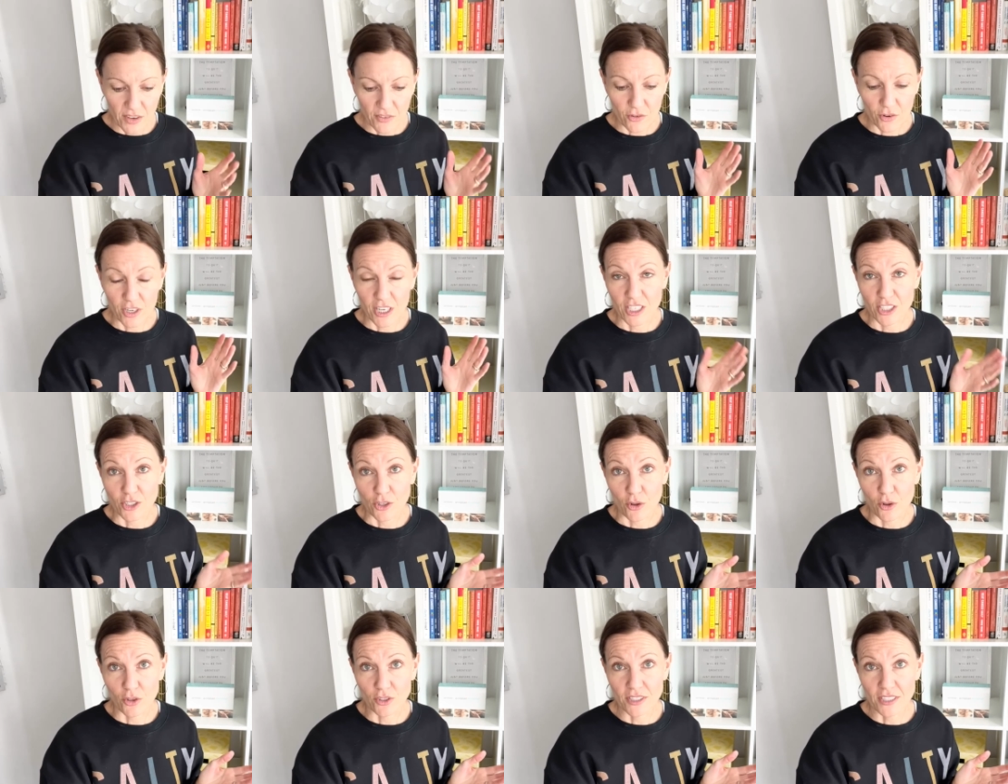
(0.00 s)
For an
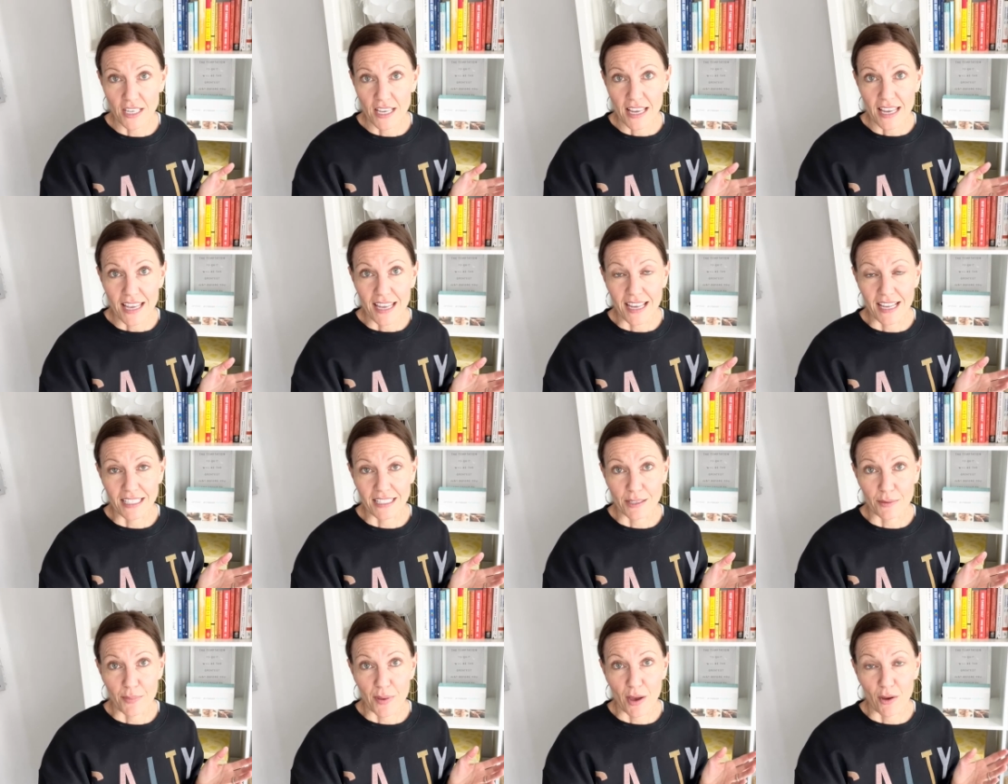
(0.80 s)
adult, it's
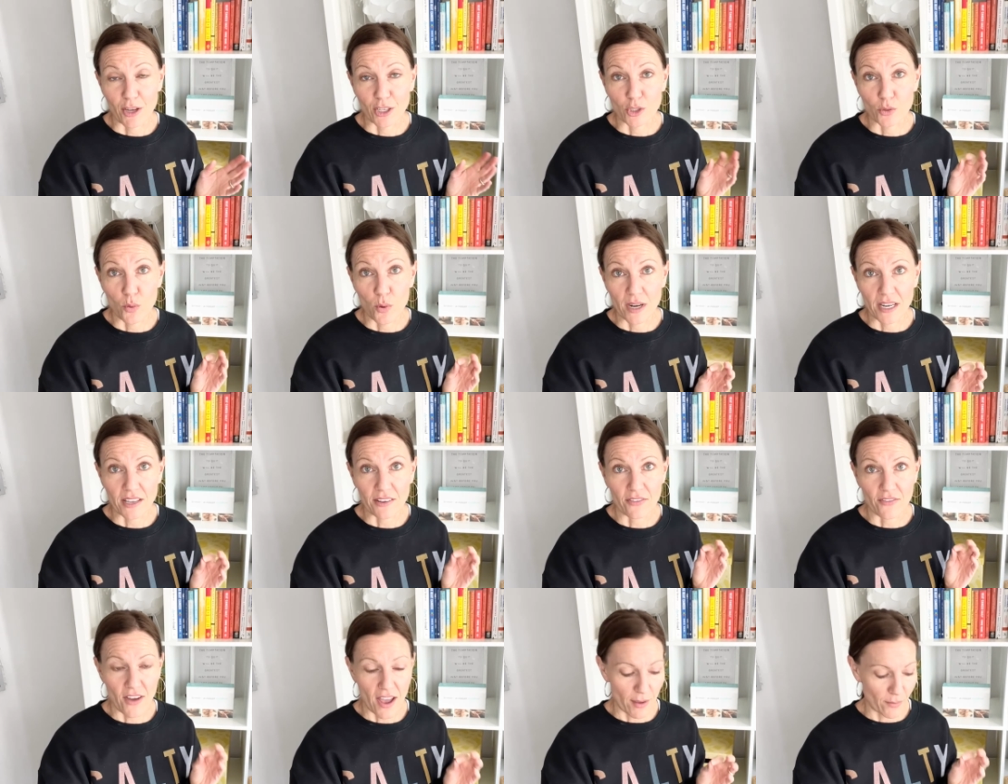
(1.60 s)
about a
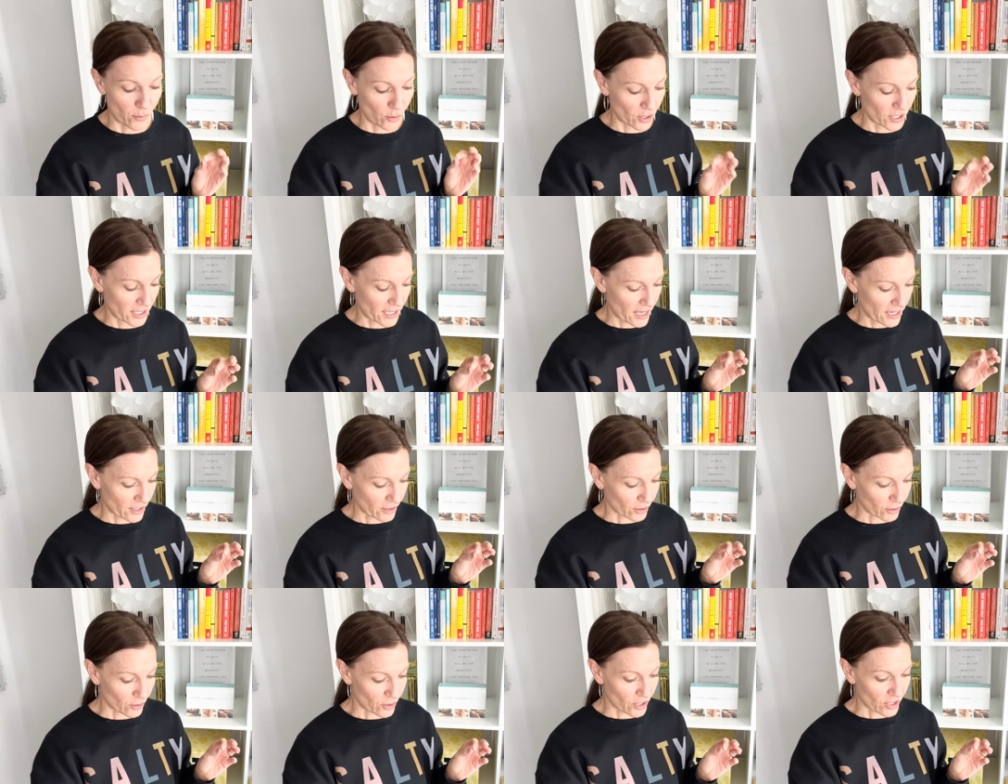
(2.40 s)
25%
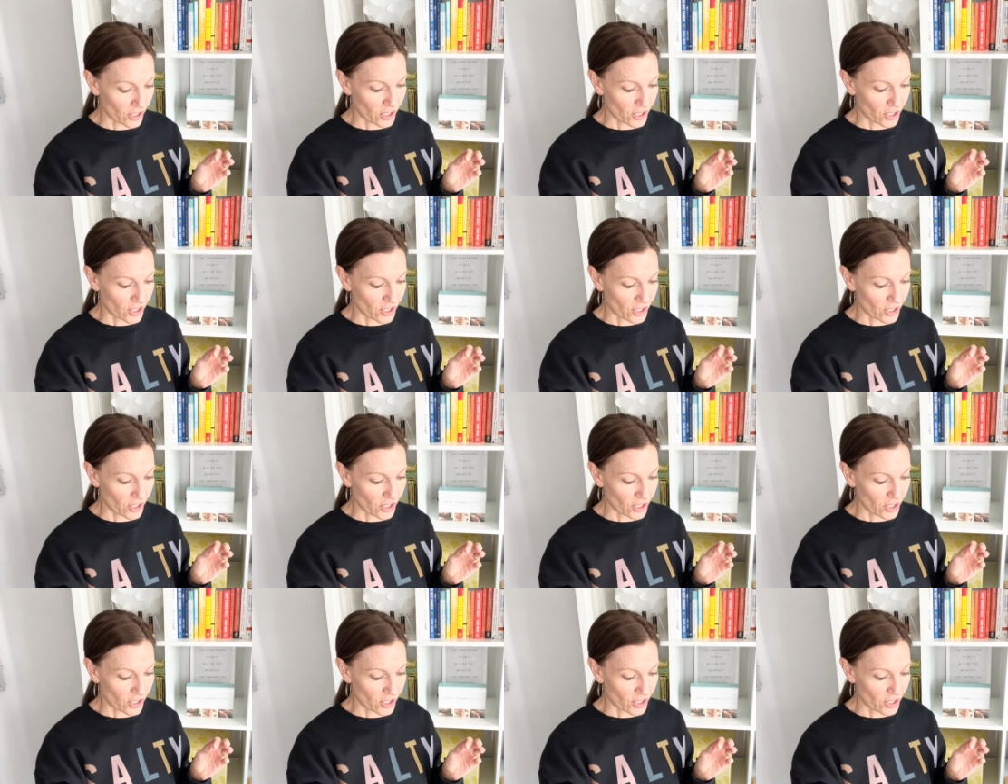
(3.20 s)
dilution.